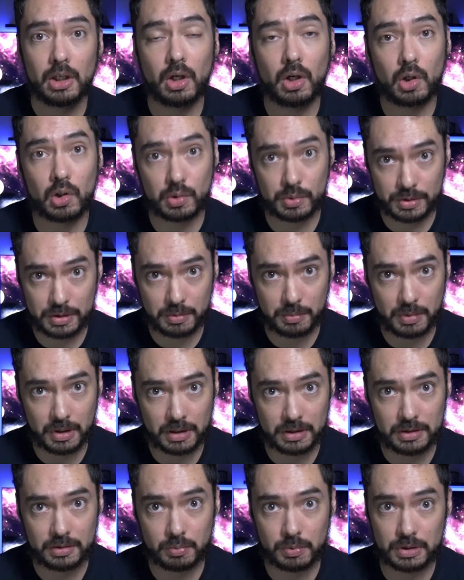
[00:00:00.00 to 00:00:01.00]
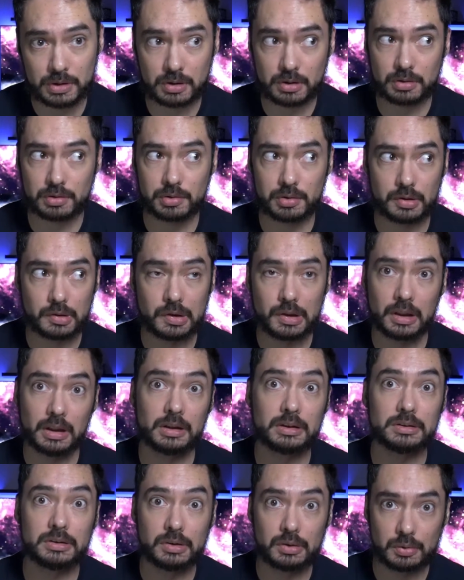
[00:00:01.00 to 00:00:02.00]
Ultimate, which also
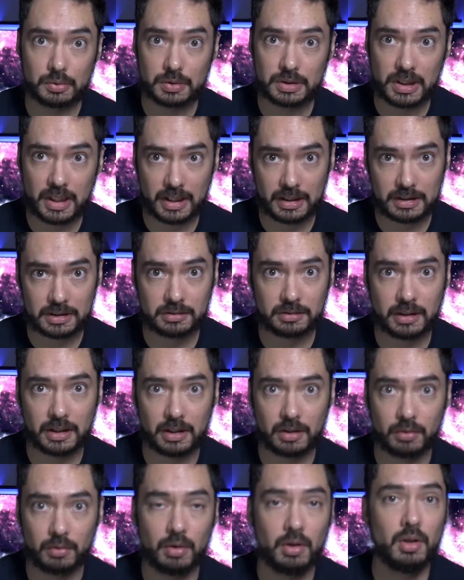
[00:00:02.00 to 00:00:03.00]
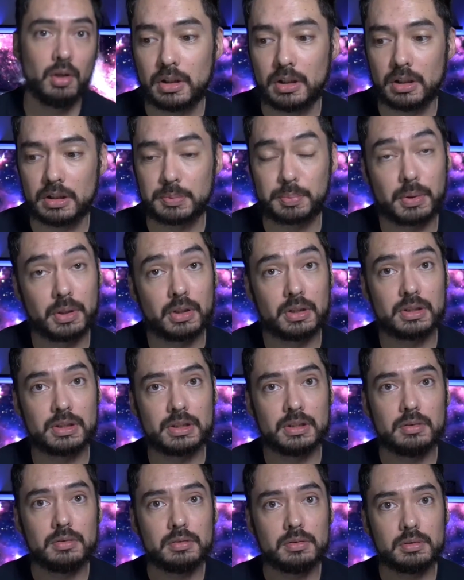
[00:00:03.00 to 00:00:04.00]
includes Xcloud. It's a pretty good
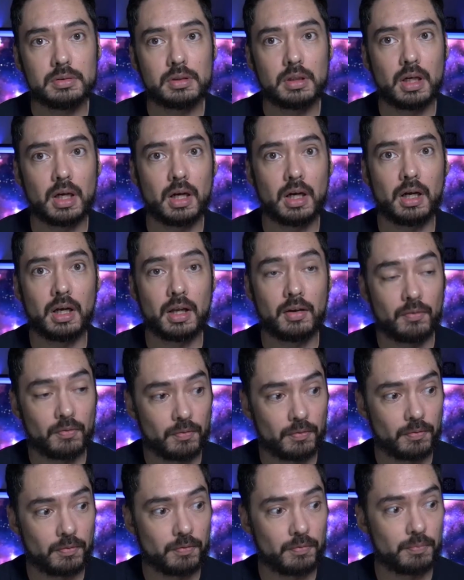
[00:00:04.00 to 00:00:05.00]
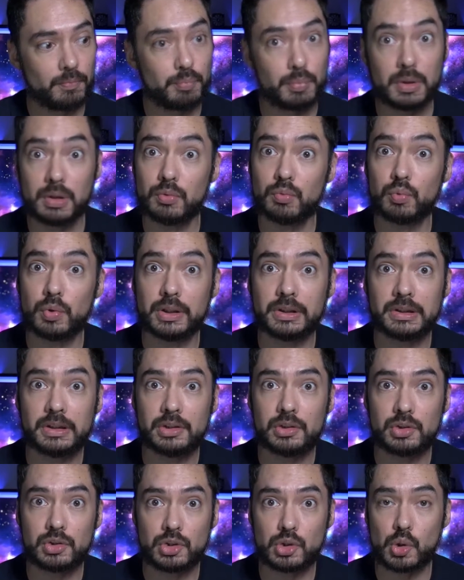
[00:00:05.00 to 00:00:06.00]
deal. I've been really
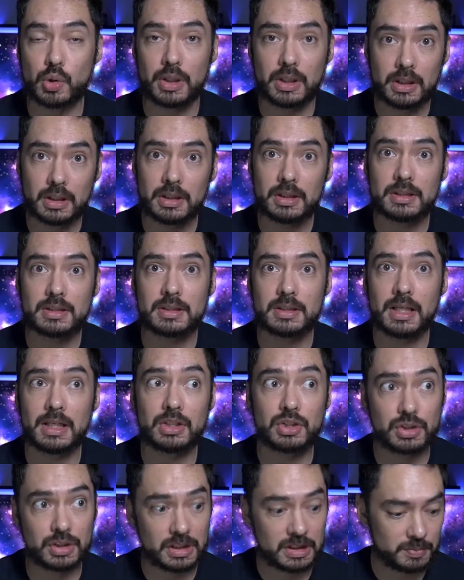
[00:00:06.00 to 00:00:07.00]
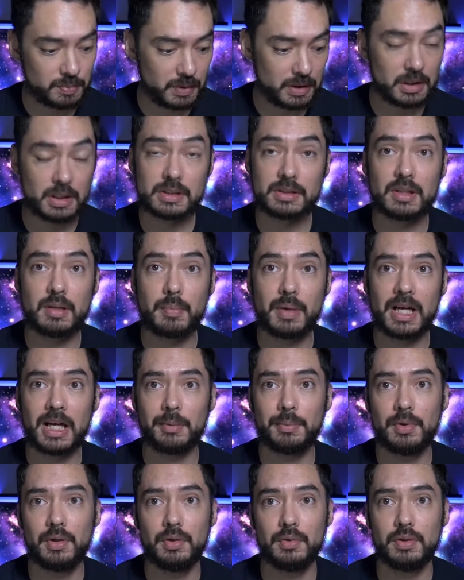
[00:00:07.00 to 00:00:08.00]
enjoying it, not just because of the
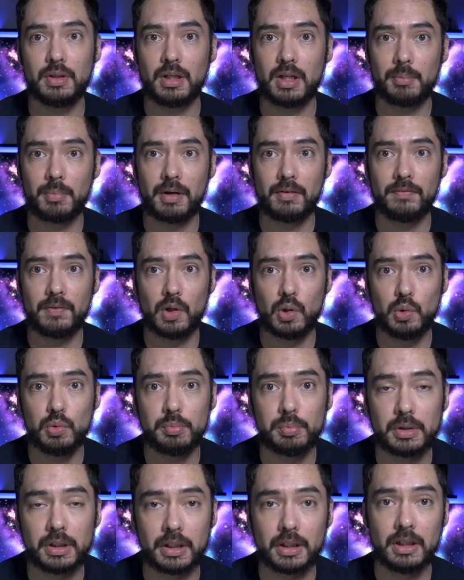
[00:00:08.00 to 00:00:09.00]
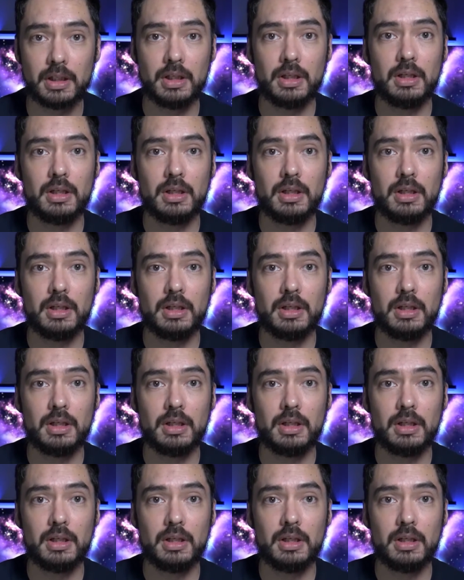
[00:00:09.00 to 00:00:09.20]
Backbone and on my phone, but